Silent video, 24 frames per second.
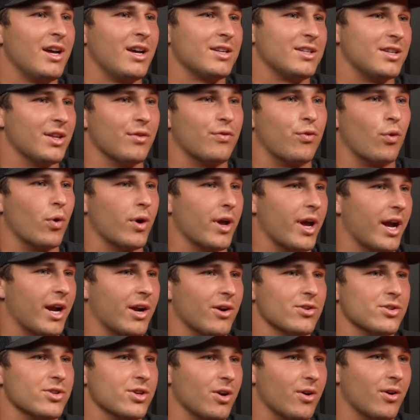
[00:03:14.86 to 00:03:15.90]
to the 40
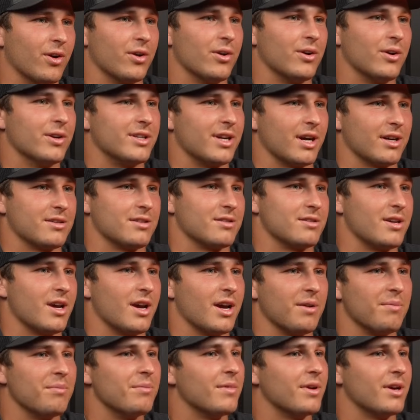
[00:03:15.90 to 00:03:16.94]
acres, you're going to a Texas
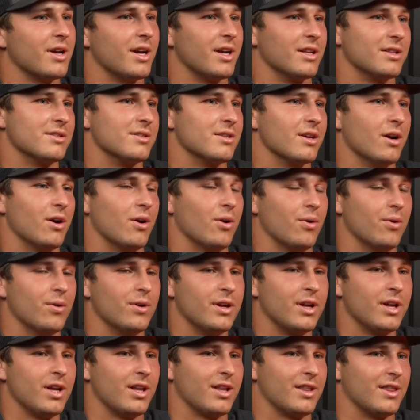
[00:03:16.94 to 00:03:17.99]
game. And so
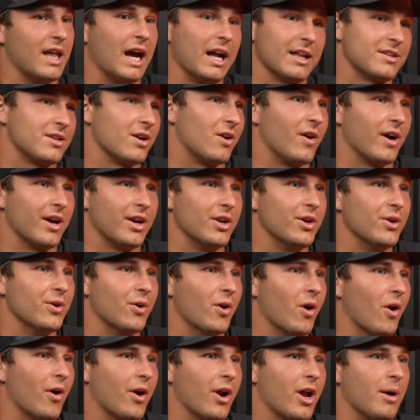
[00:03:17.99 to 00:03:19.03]
that's all I knew
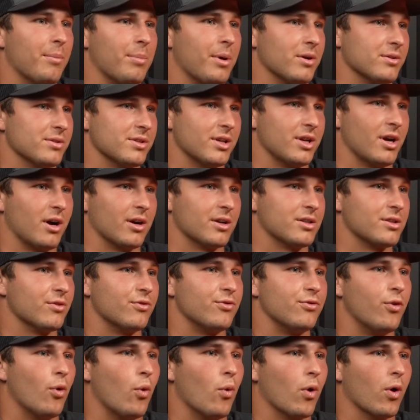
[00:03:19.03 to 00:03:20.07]
growing up. I was the youngest of
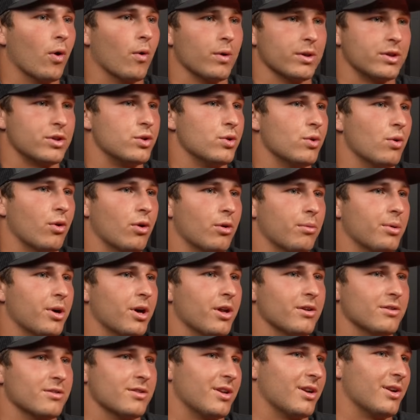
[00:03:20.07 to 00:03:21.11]
four with two older
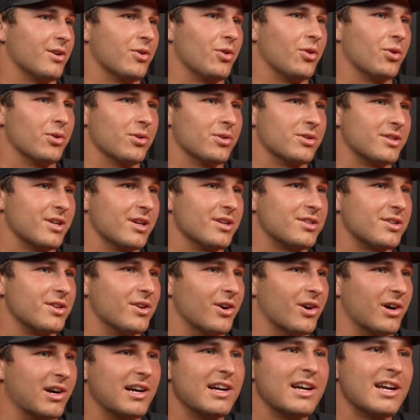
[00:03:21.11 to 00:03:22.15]
brothers and an older
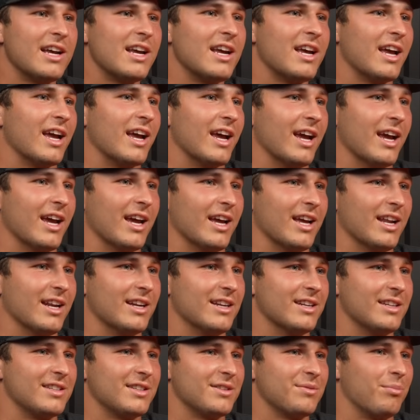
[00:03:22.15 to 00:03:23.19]
sister.
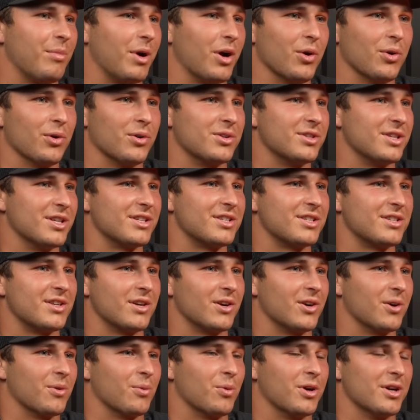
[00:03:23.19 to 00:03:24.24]
And my older
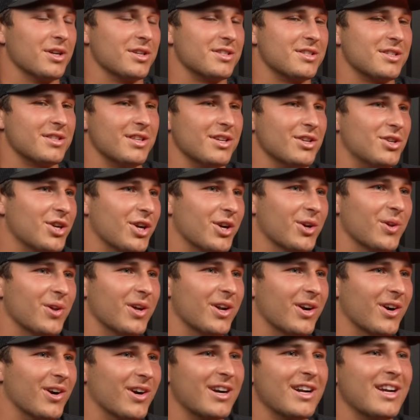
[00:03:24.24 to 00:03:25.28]
sister was the
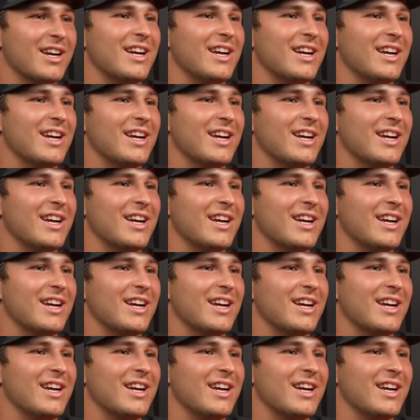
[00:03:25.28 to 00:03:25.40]
cheerleader.